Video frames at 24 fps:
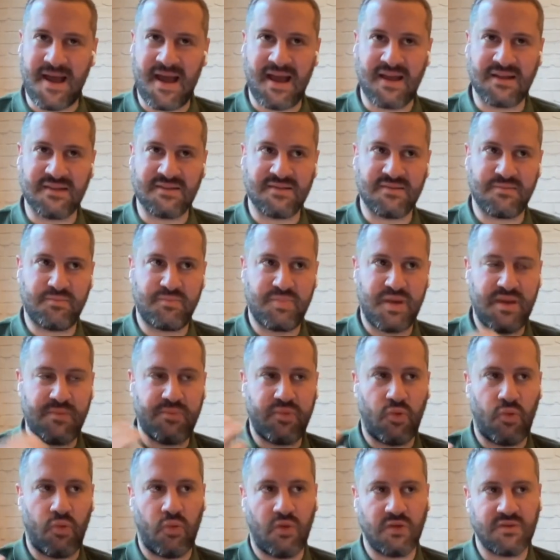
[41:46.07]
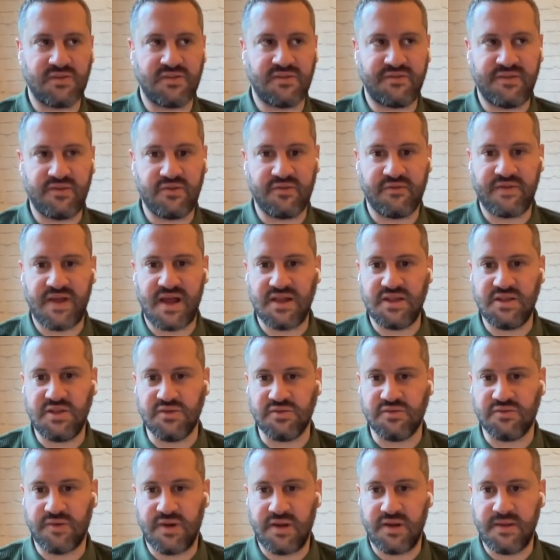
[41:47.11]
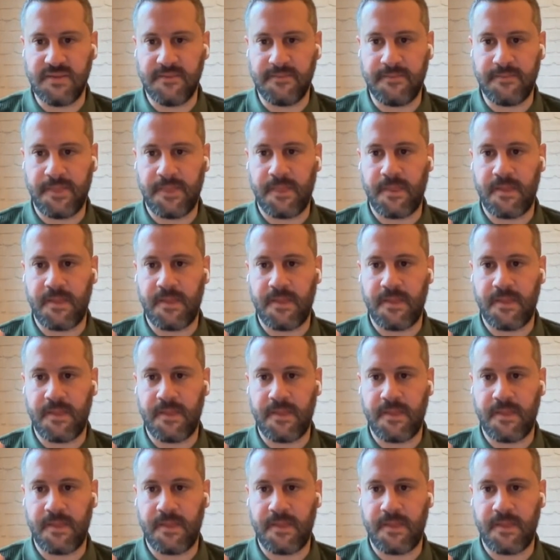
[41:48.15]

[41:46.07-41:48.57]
And people want to feel valued, right?